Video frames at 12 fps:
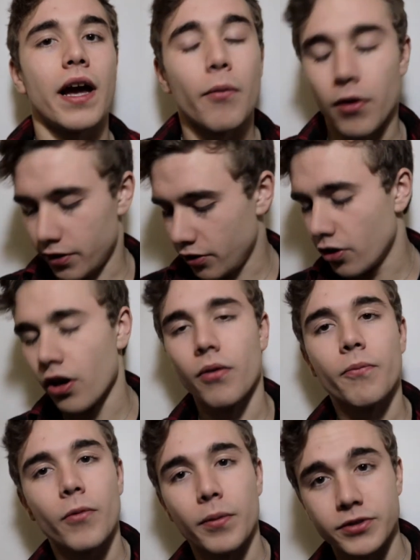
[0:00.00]
I want, you know
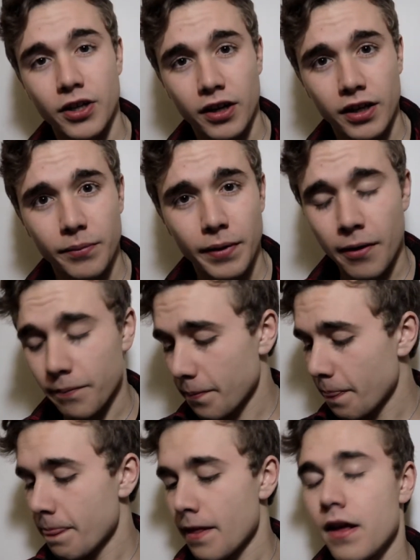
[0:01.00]
what I'm talking about.
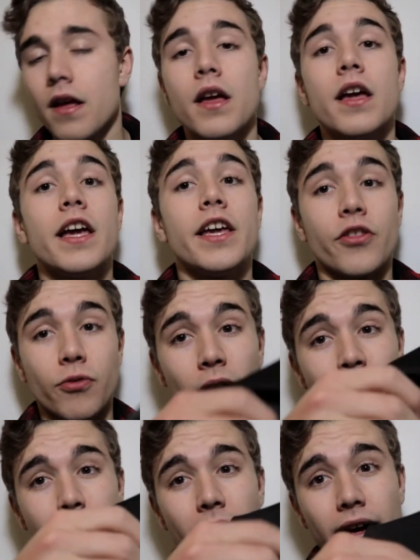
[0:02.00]
In the
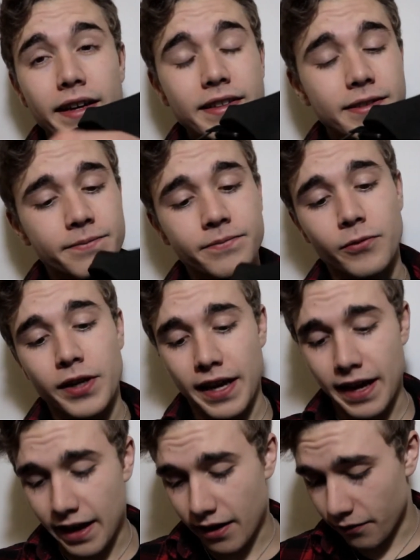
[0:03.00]
right pocket, we
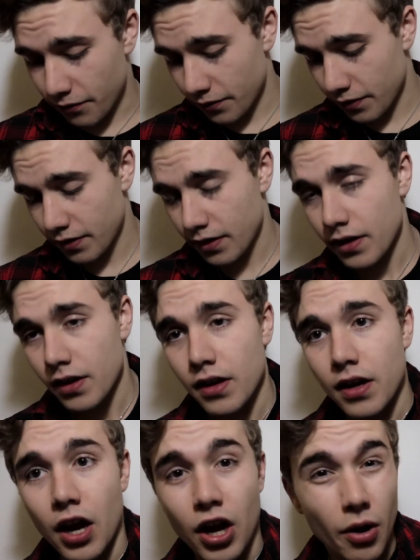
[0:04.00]
have
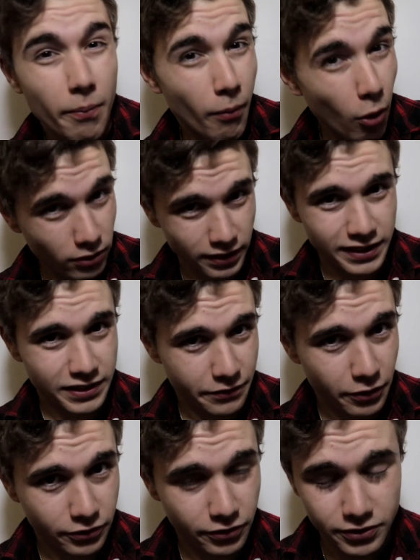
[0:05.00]
more lens
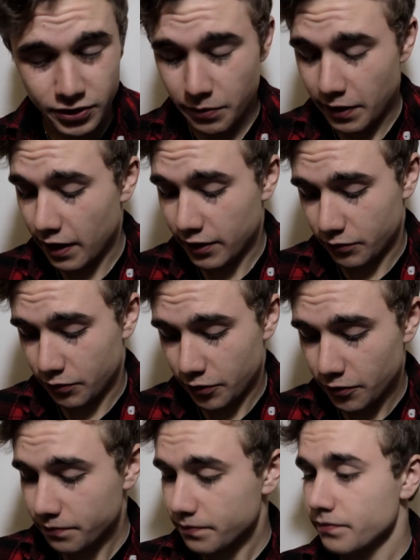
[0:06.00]
filters, to be honest with
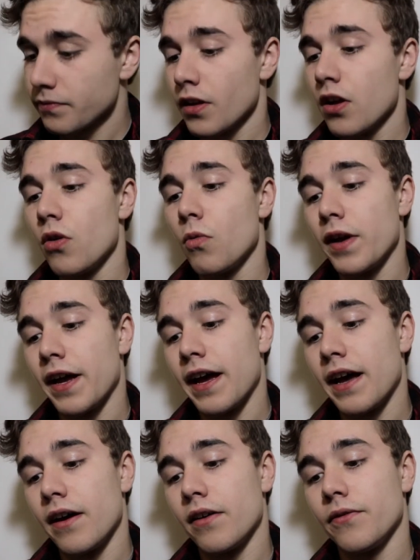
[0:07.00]
you. We
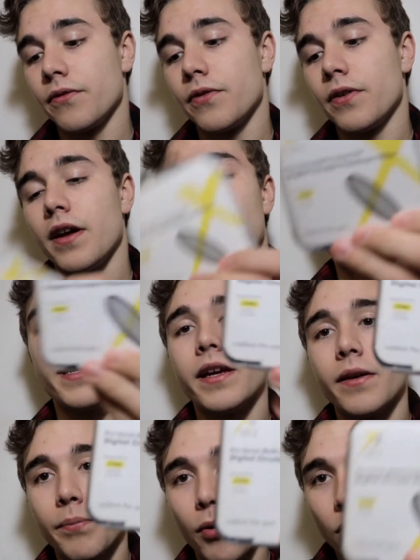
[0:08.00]
have
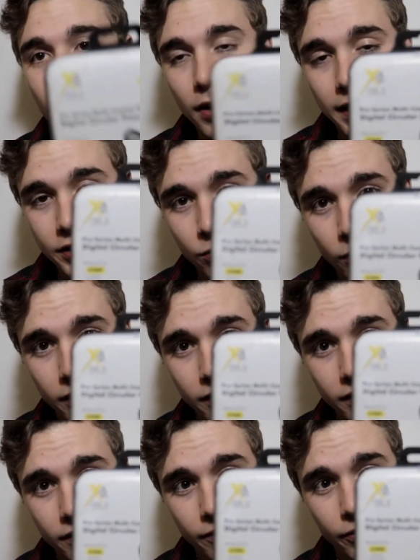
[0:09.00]
a polarized
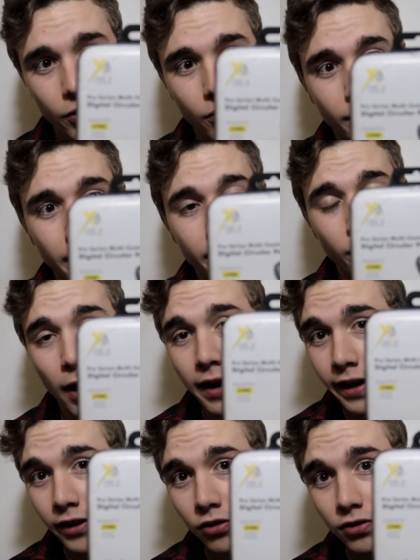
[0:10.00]
one for my wide
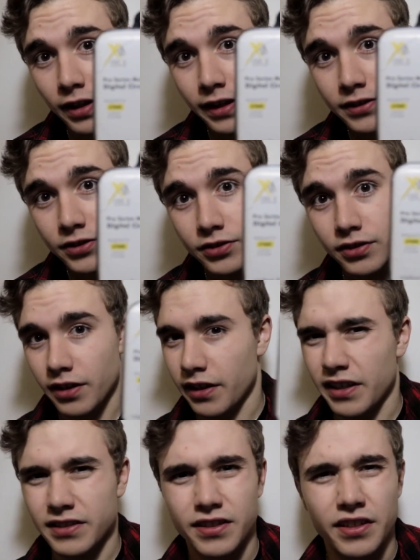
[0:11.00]
angle lens, I
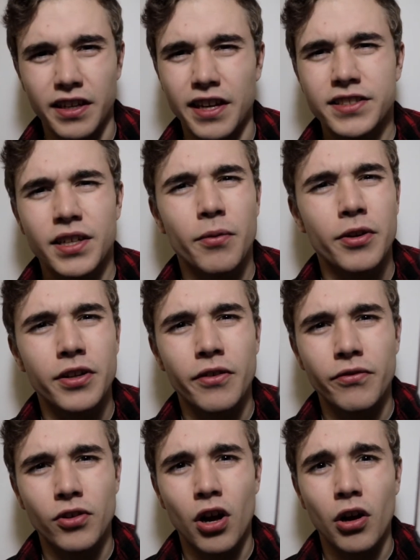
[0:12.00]
guess in case I wanted to
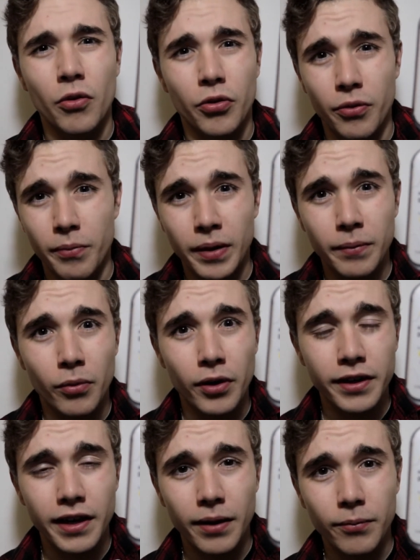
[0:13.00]
vlog with the big boy
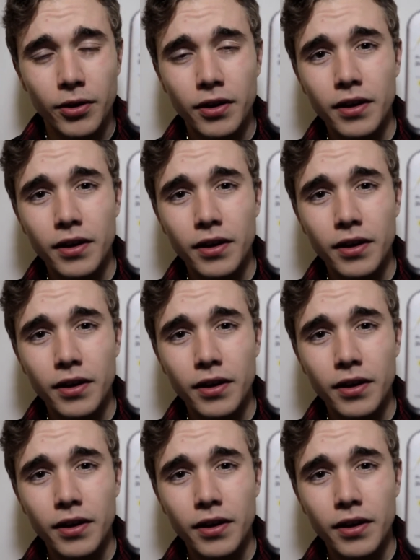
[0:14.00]
camera.